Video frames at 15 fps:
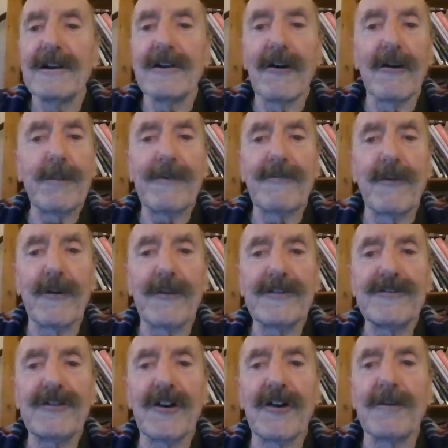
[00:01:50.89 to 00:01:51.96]
Long before the
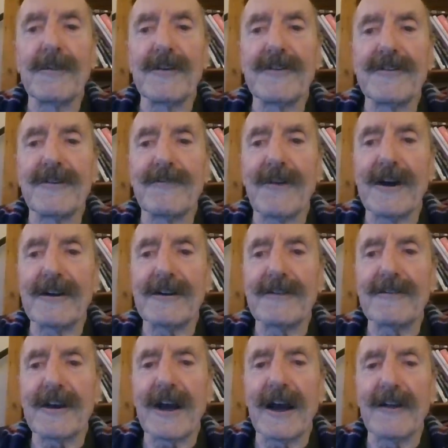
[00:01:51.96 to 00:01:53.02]
Germans
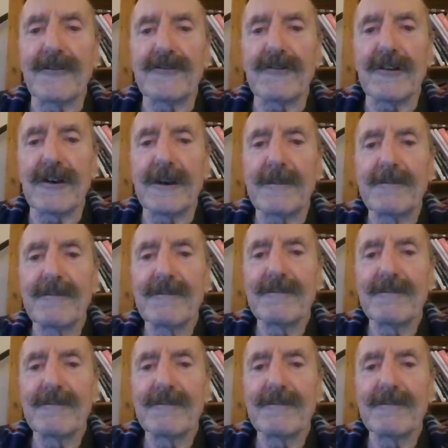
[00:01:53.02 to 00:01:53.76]
invaded the country.